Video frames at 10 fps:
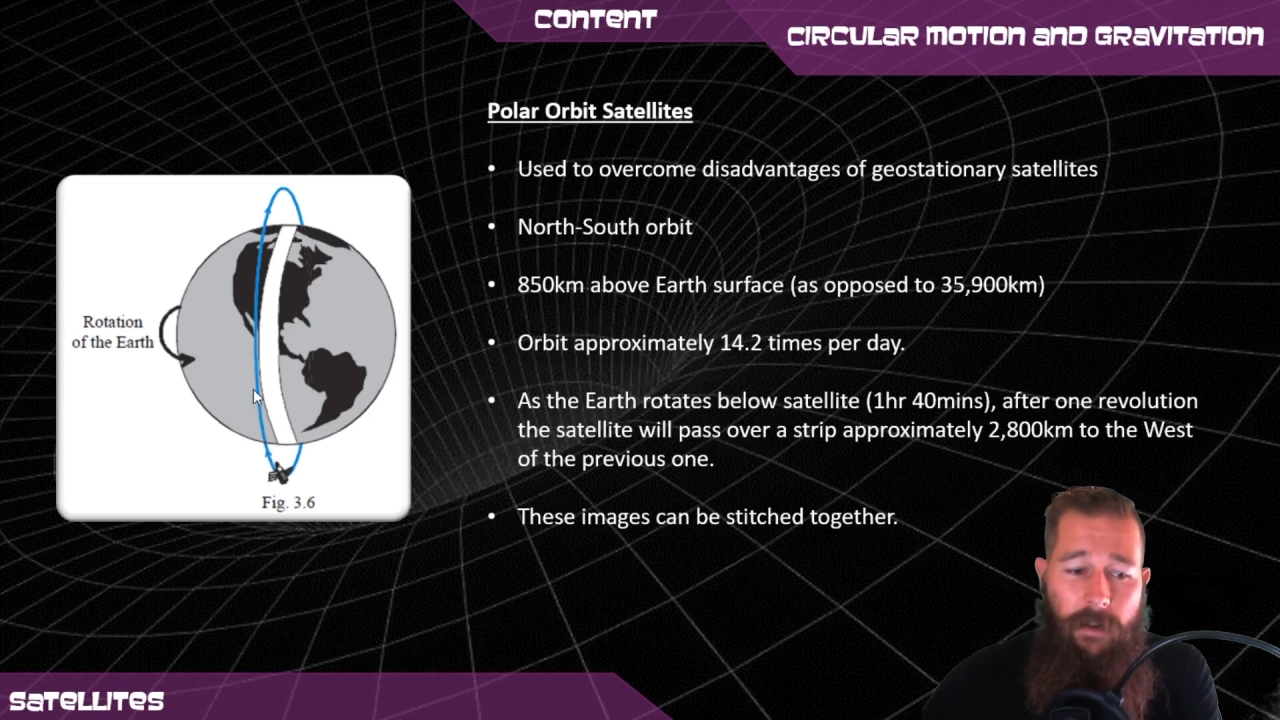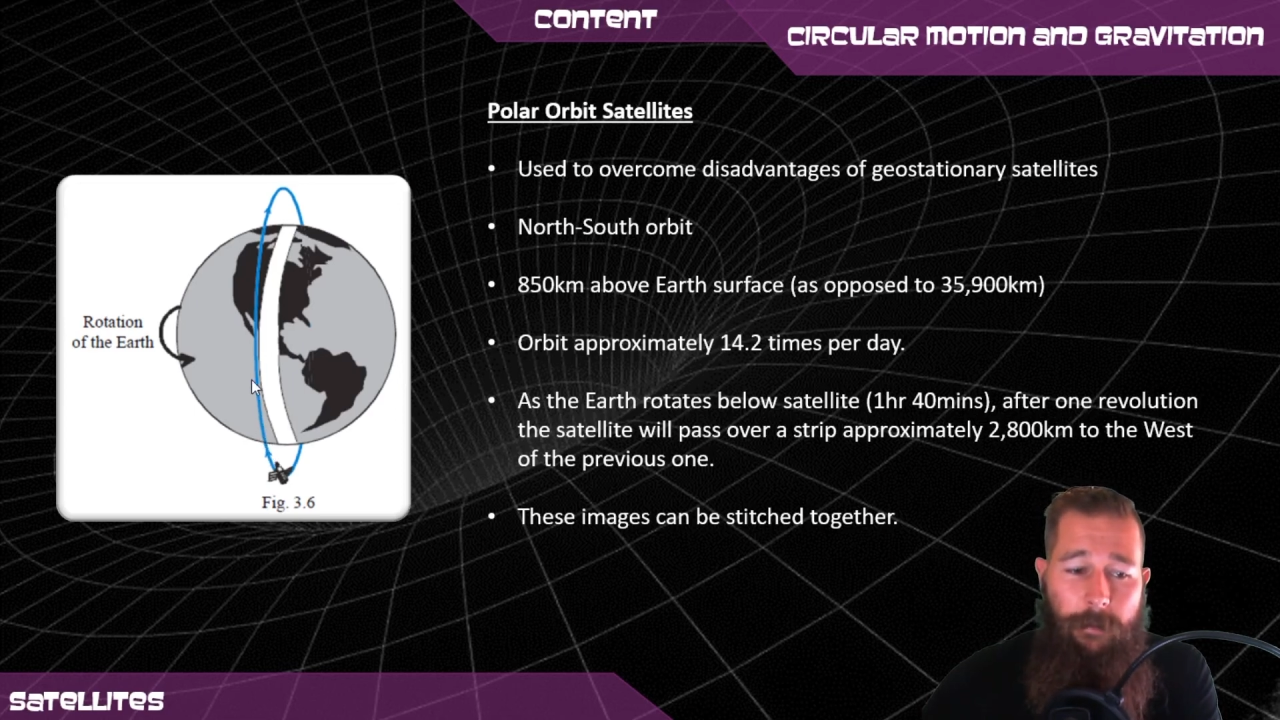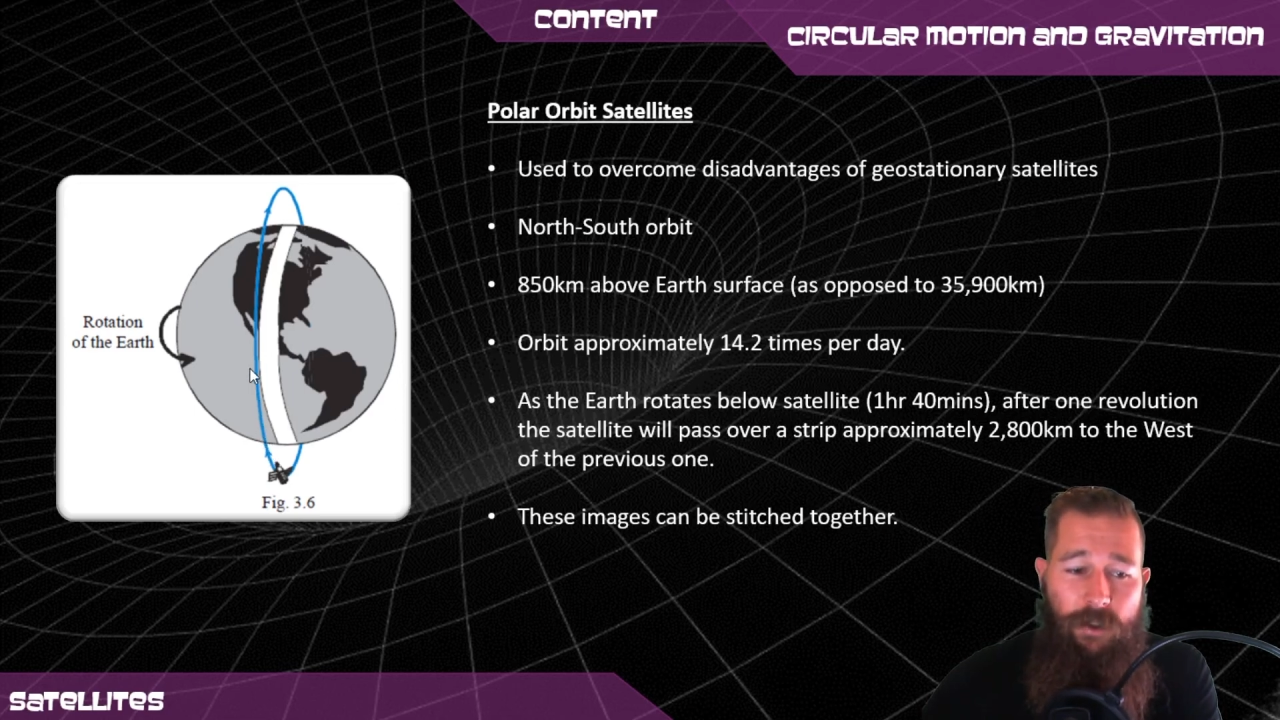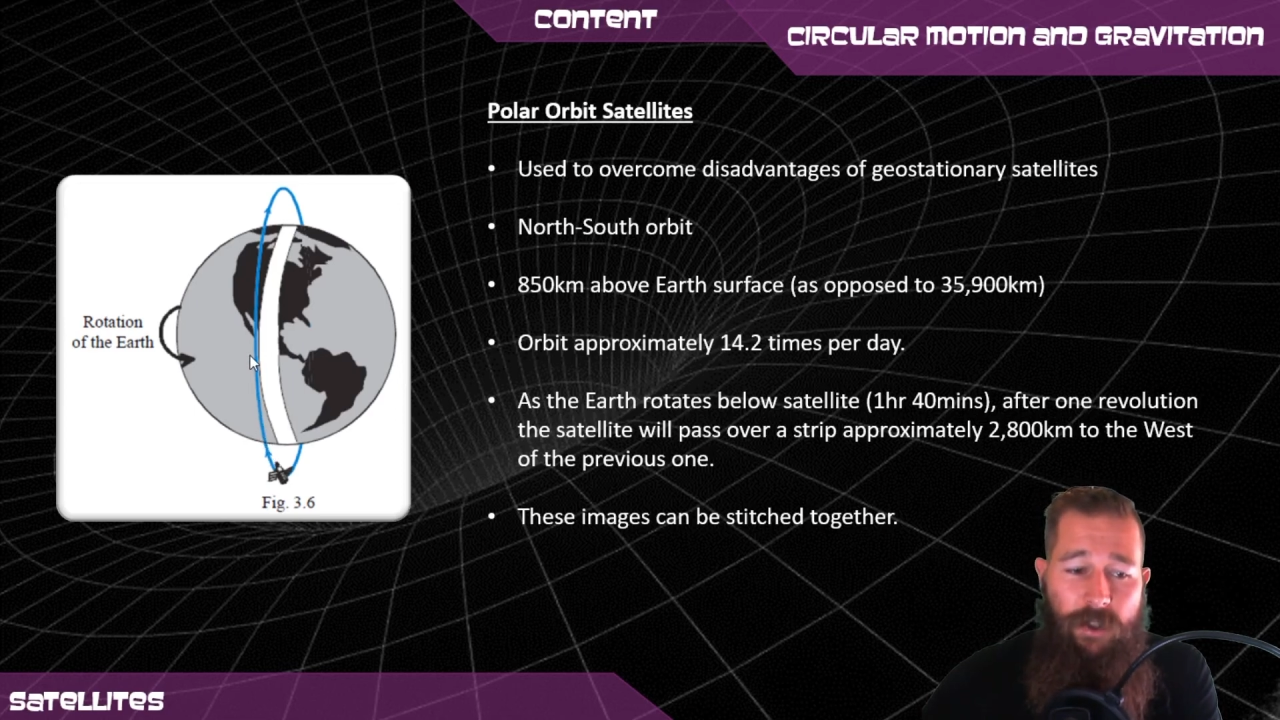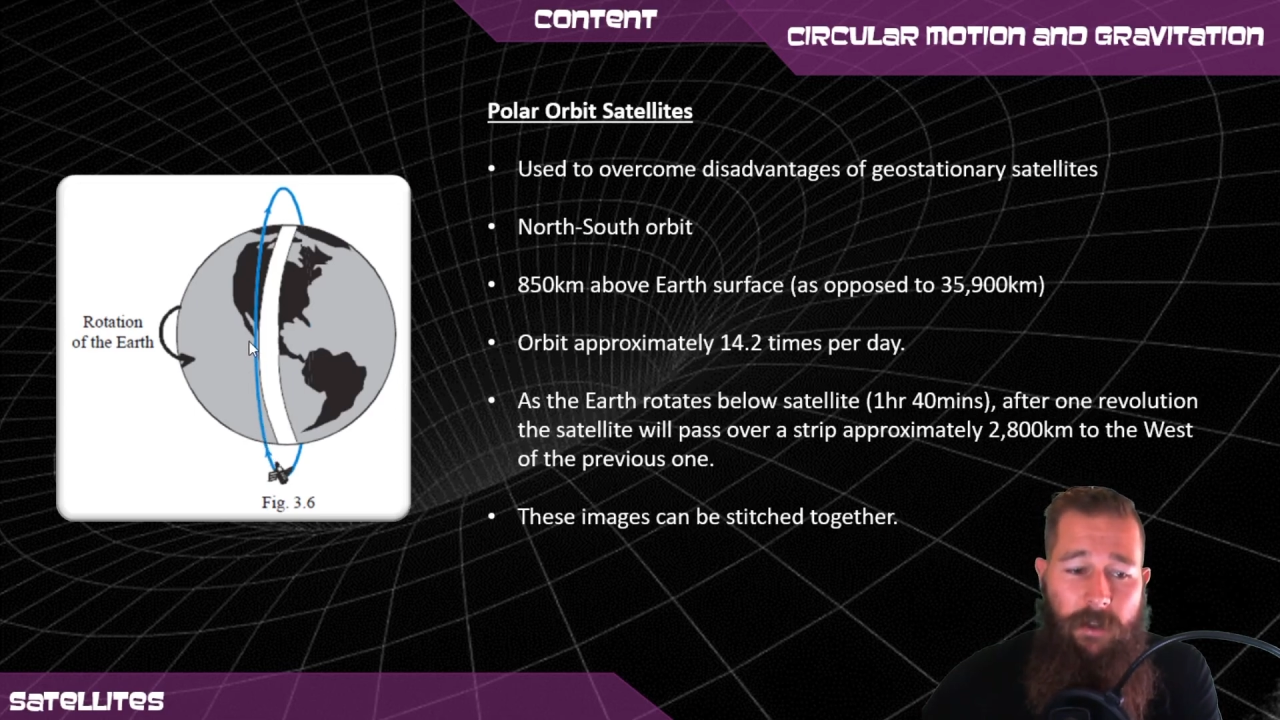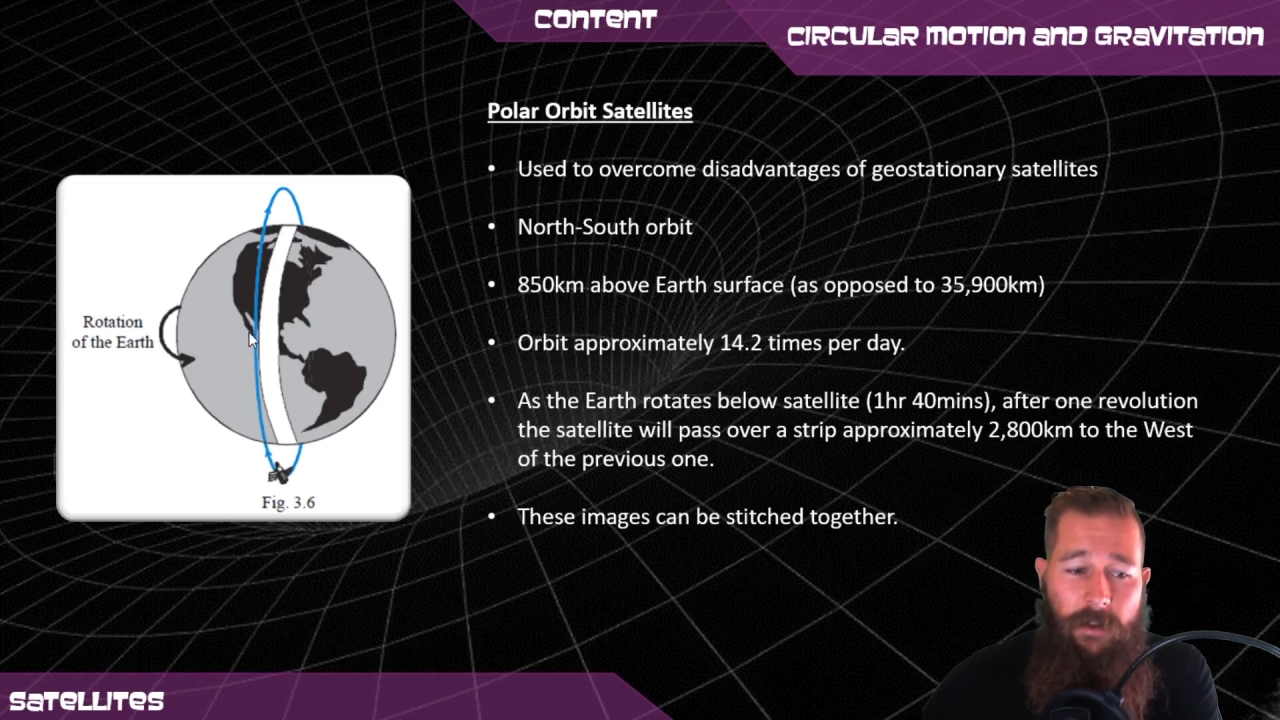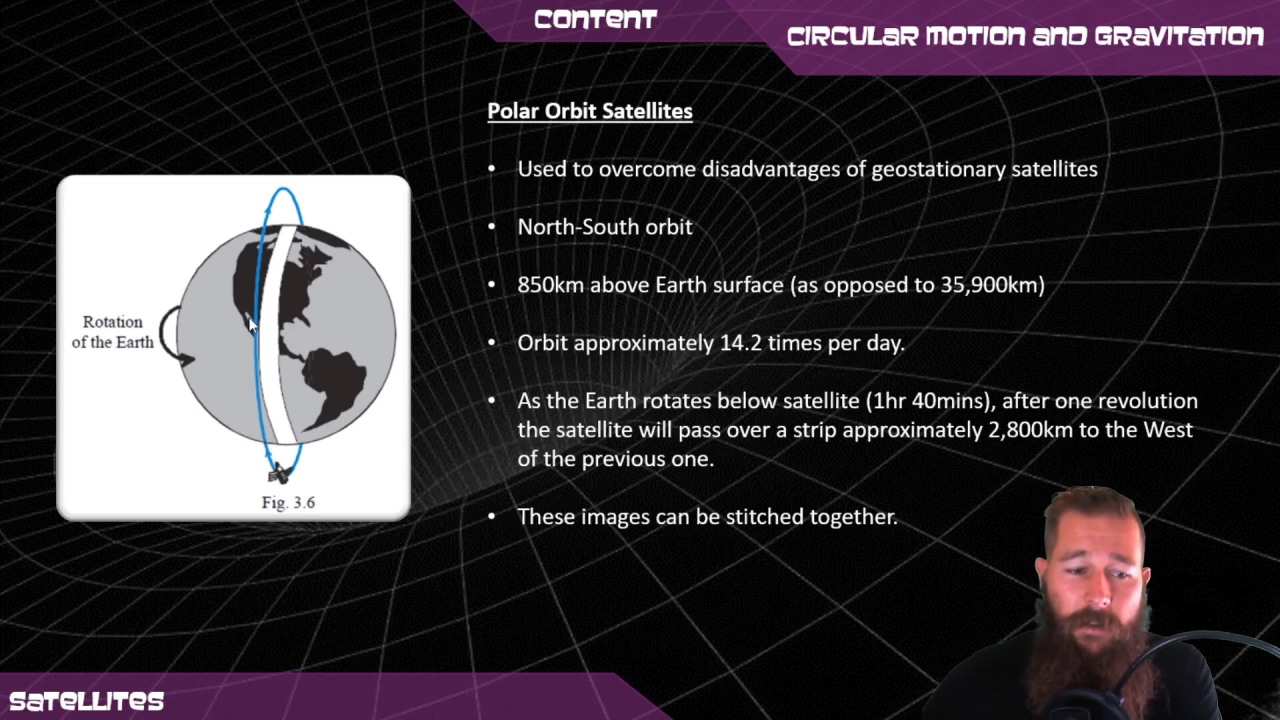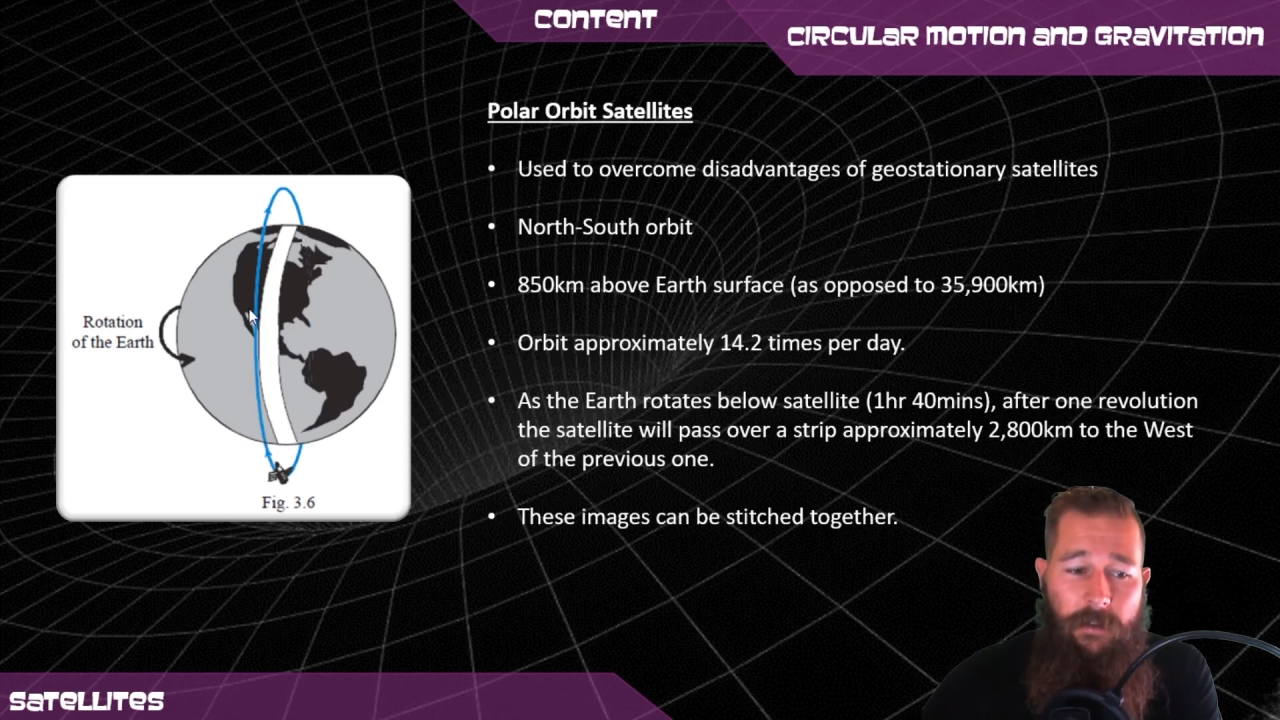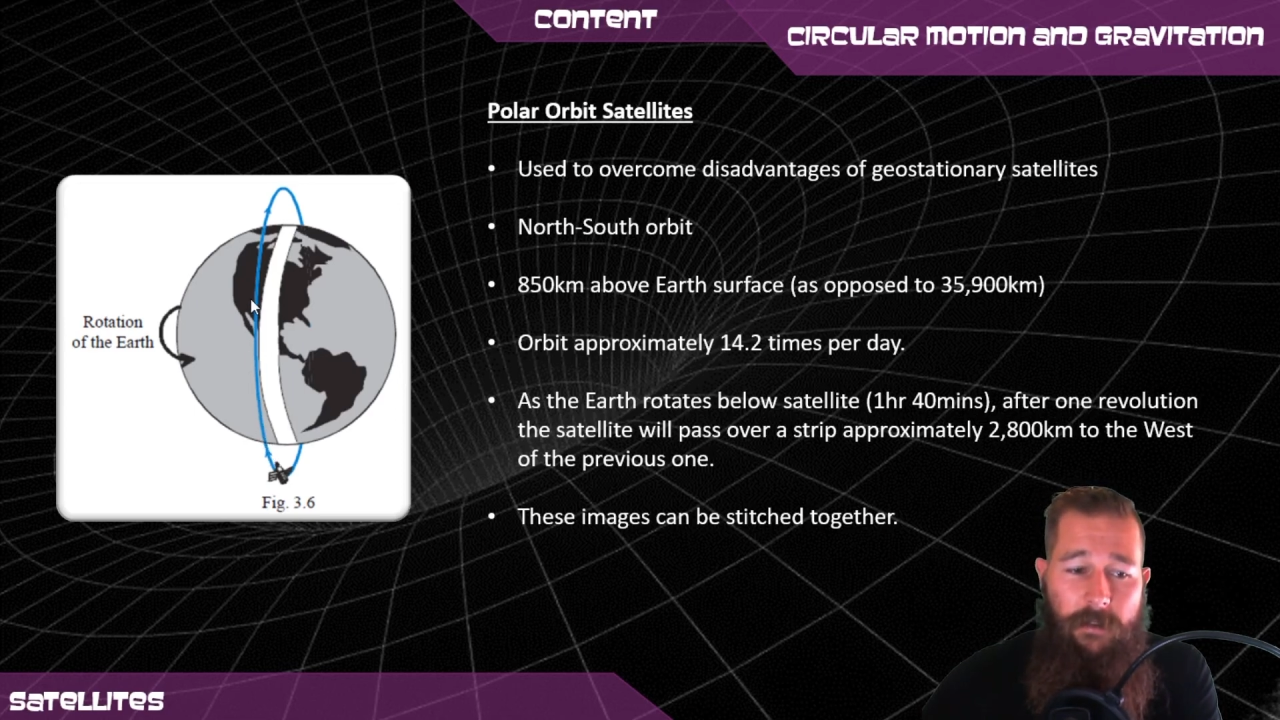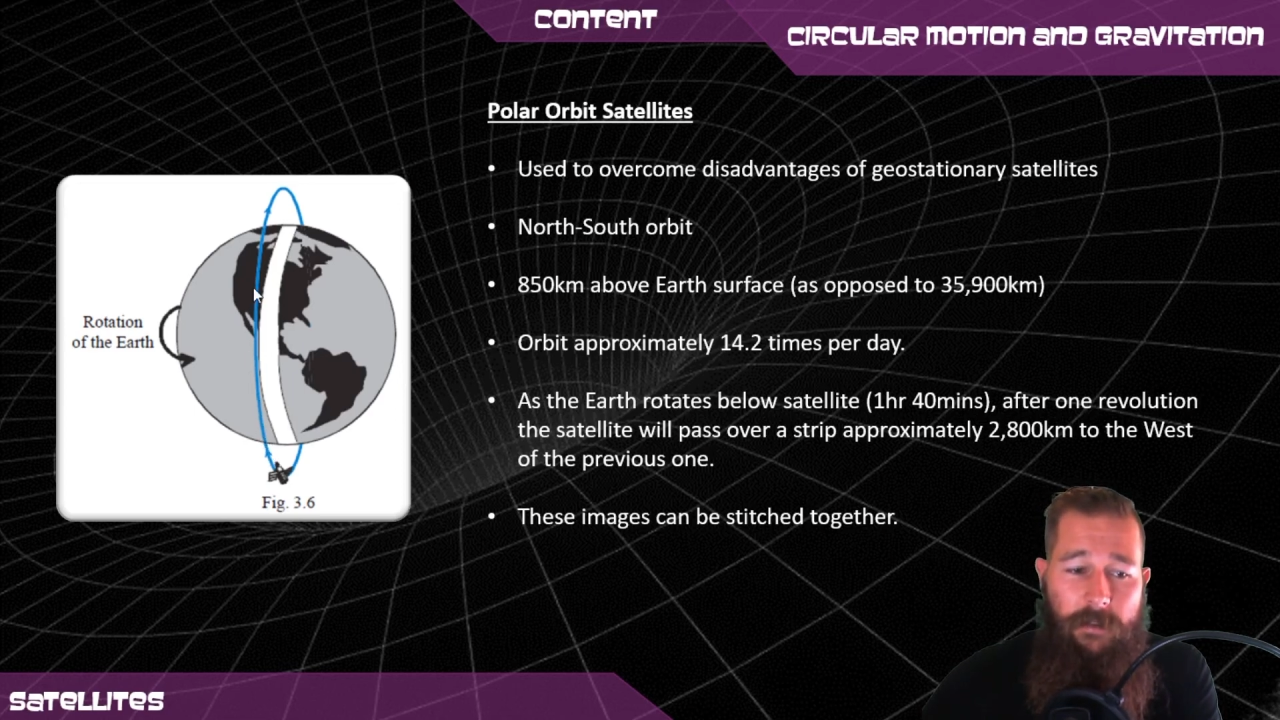imaging